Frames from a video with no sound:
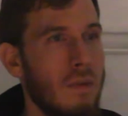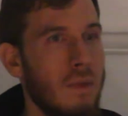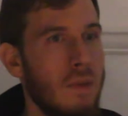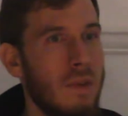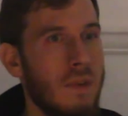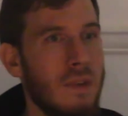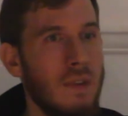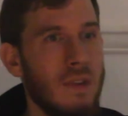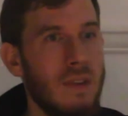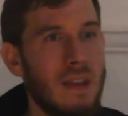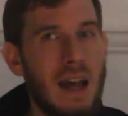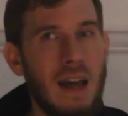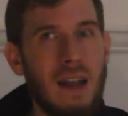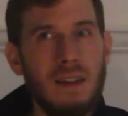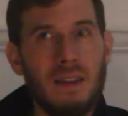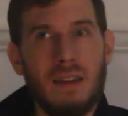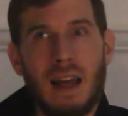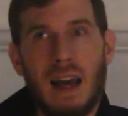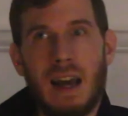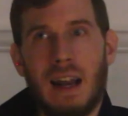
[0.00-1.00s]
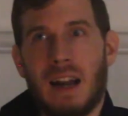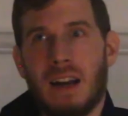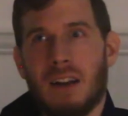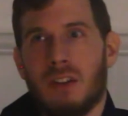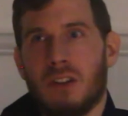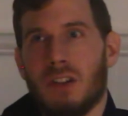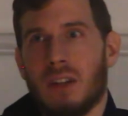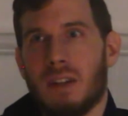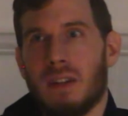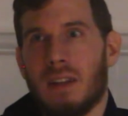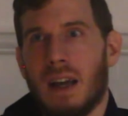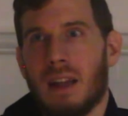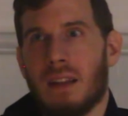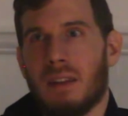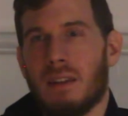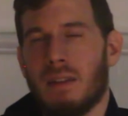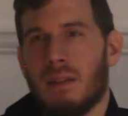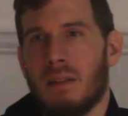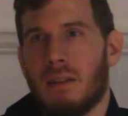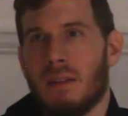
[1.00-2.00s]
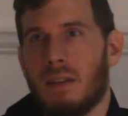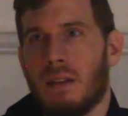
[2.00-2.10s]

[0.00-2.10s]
And so that energy, that